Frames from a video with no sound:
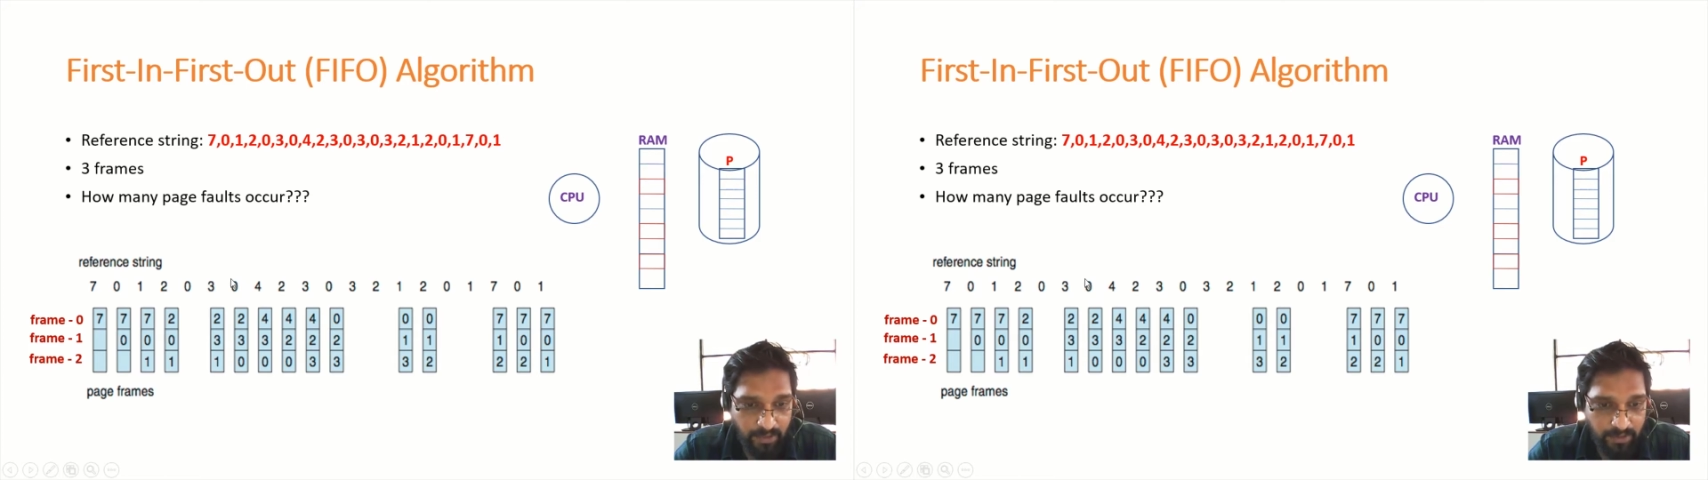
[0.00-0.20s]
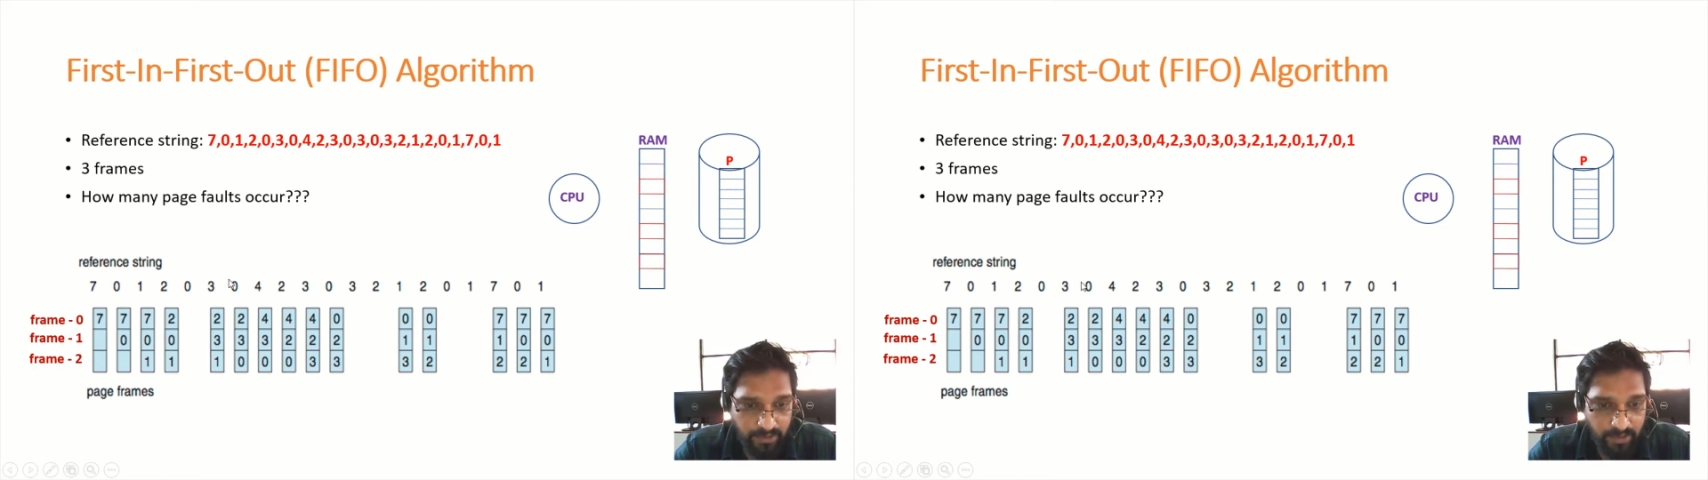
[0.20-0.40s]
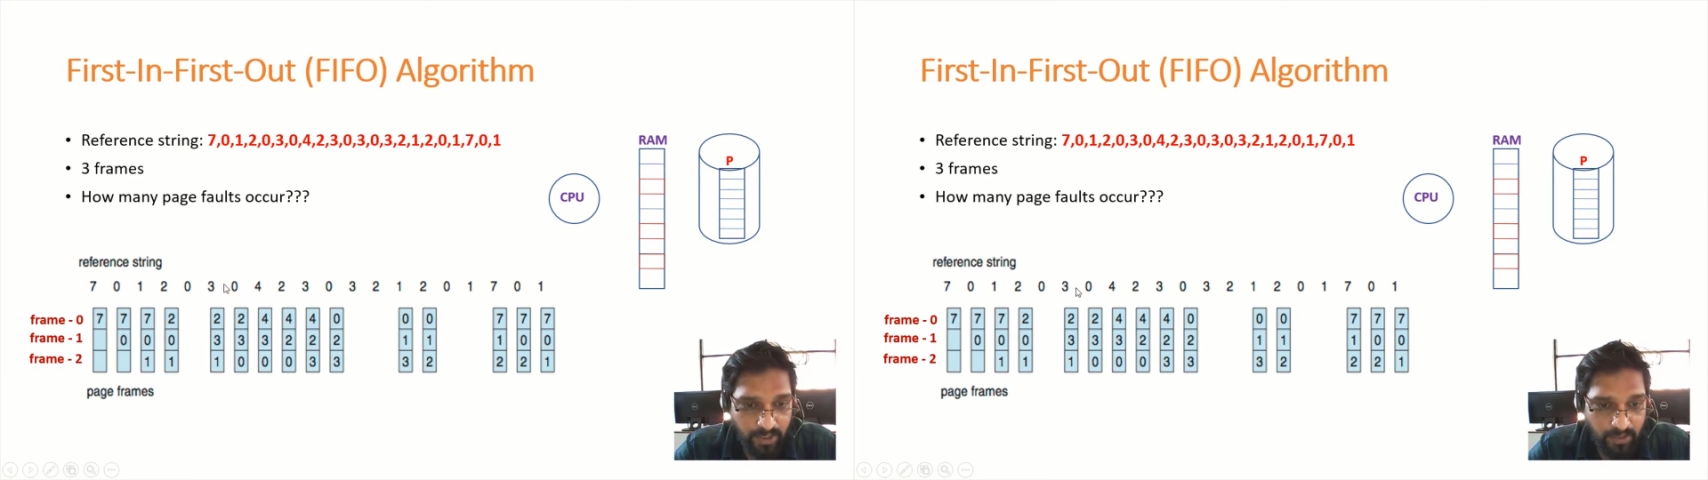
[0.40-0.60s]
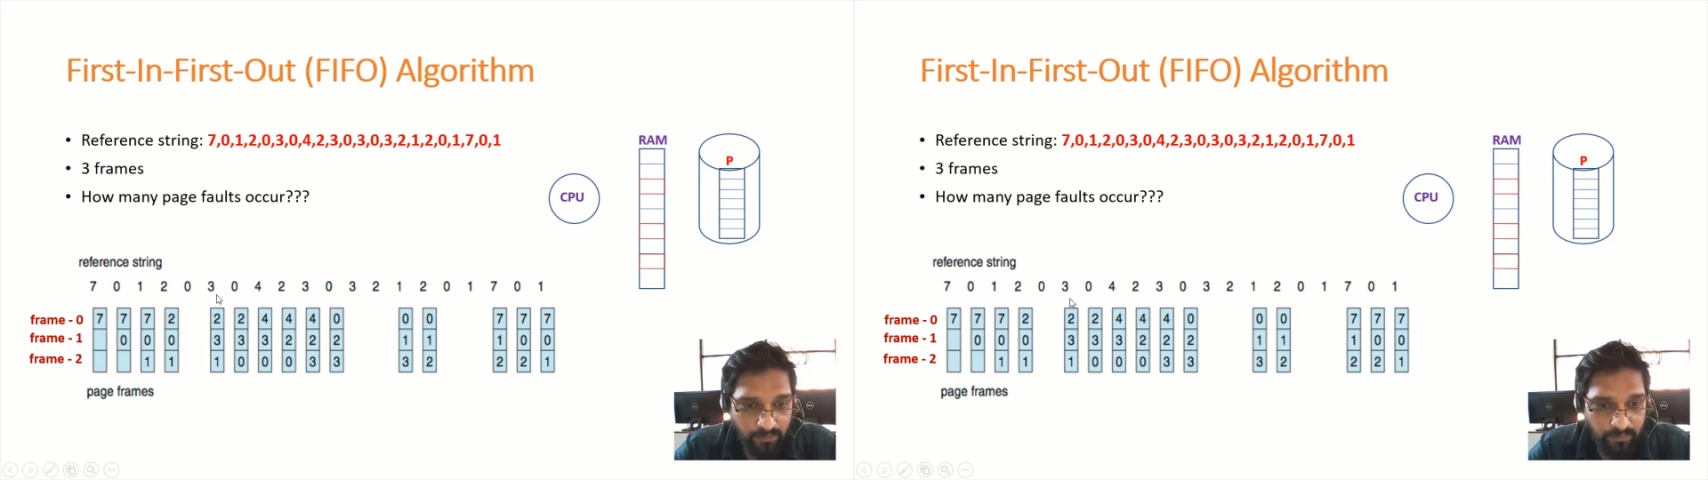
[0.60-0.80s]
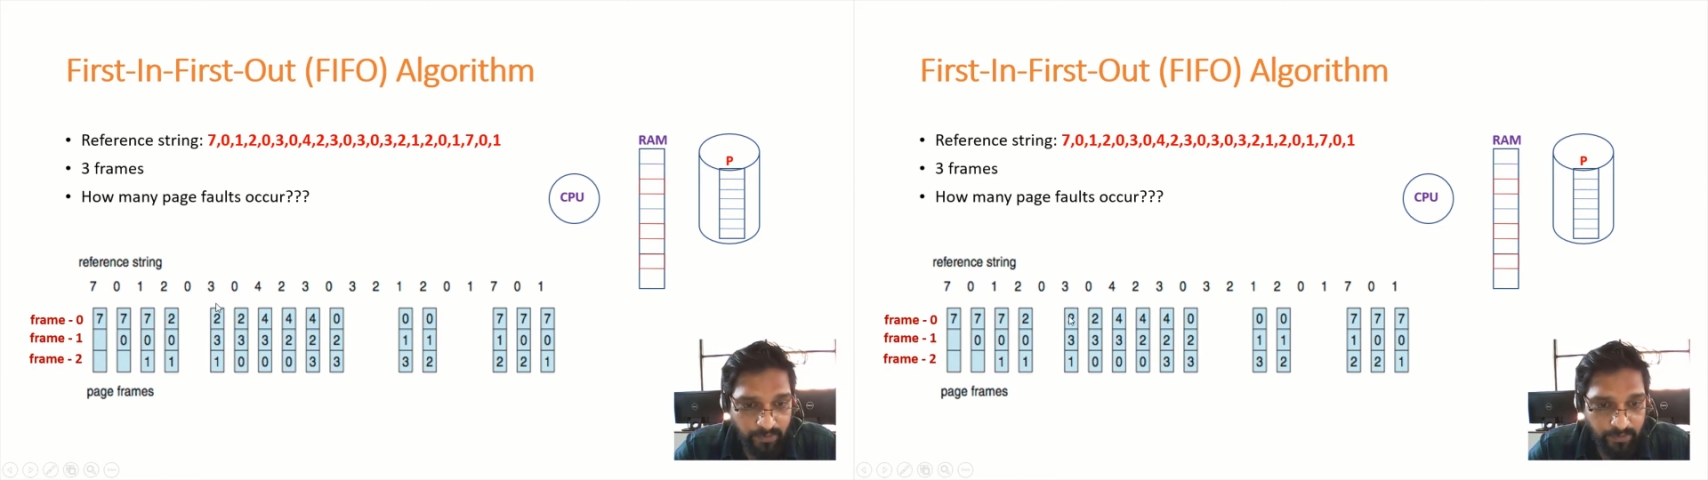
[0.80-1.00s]
So
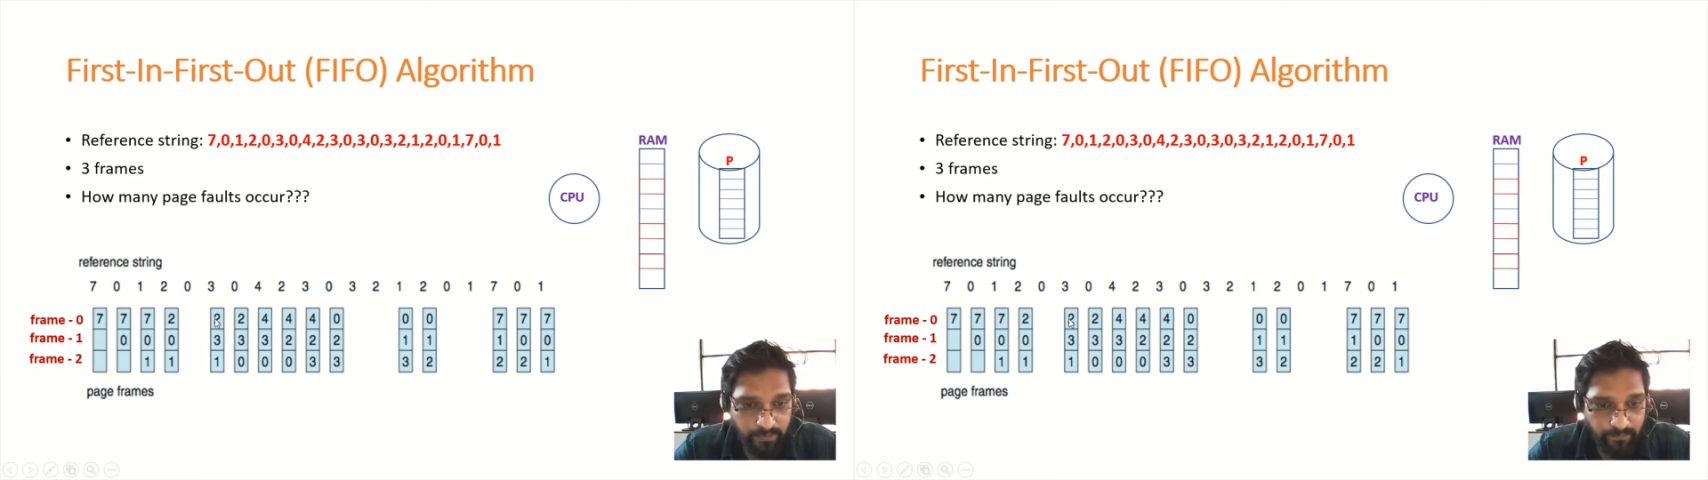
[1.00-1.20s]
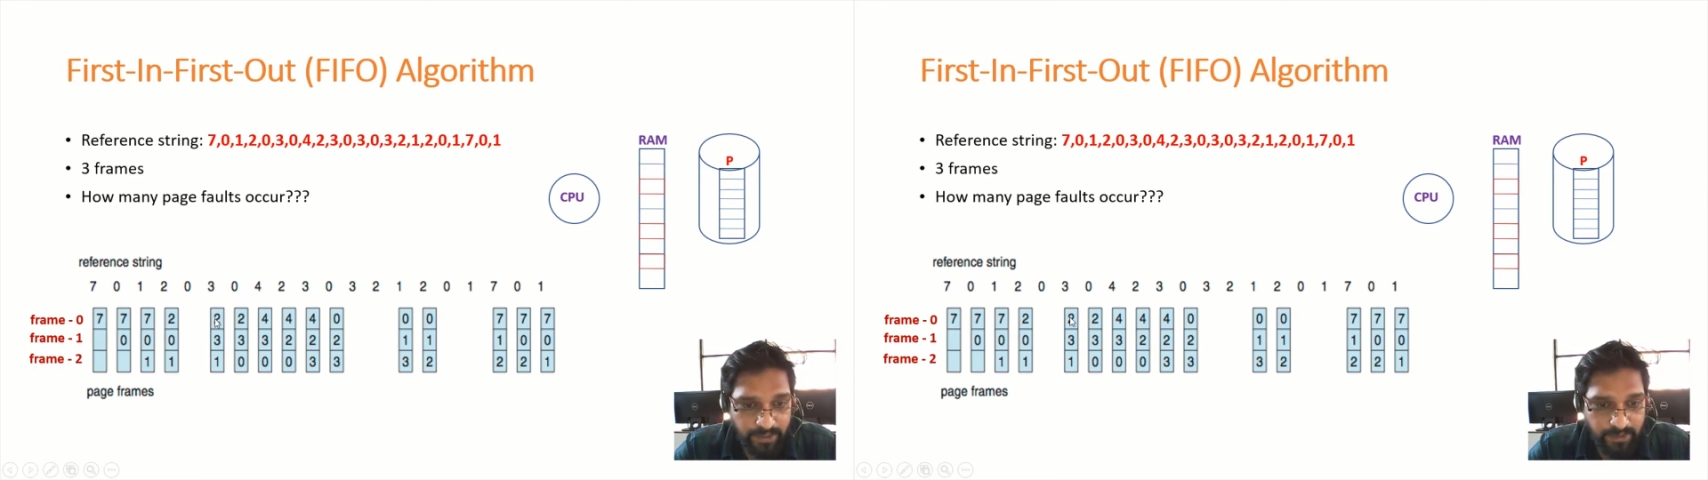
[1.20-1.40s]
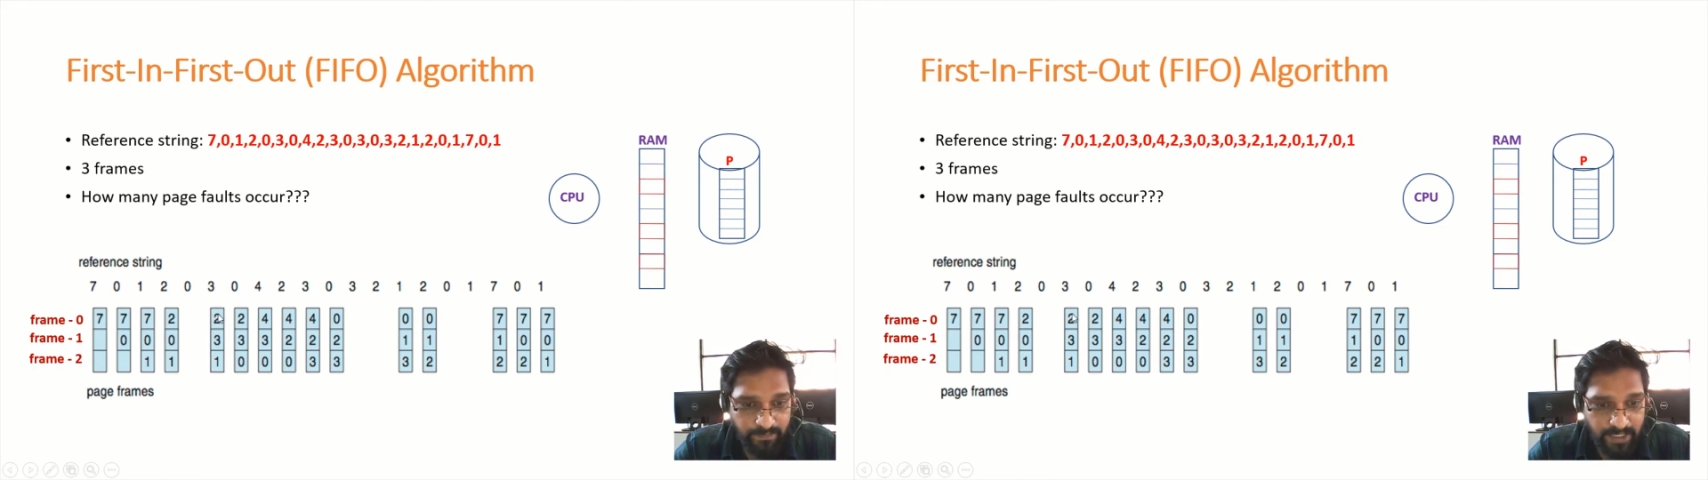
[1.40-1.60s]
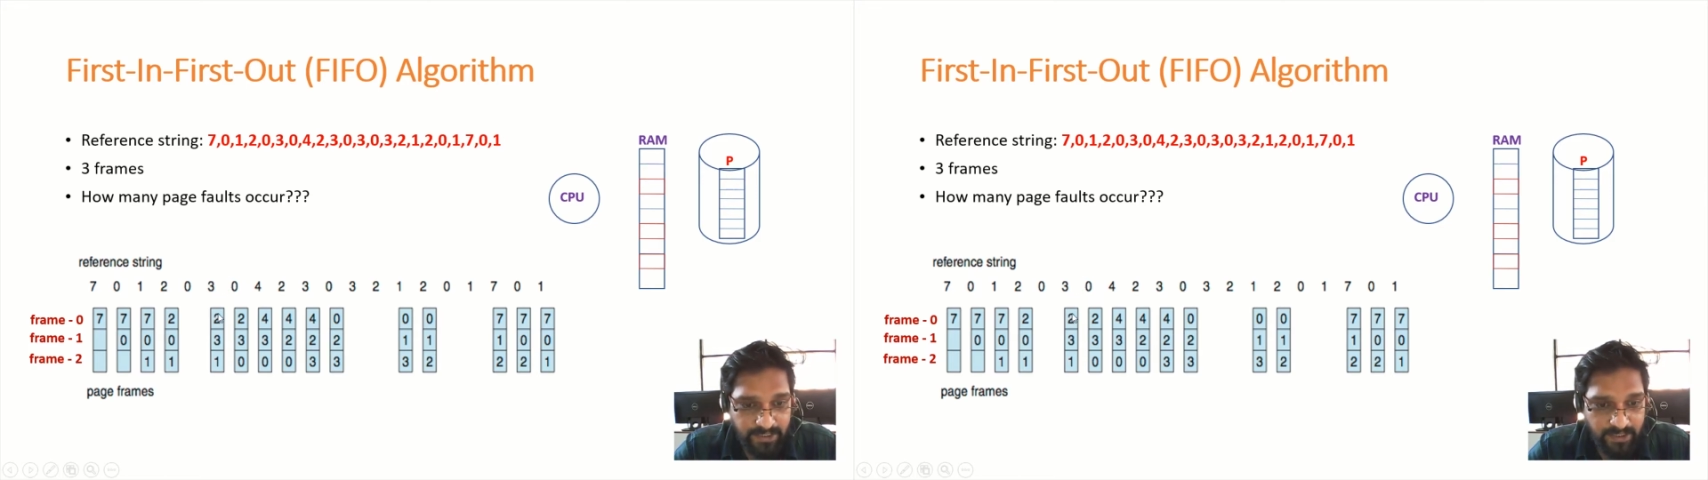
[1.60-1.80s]
now which page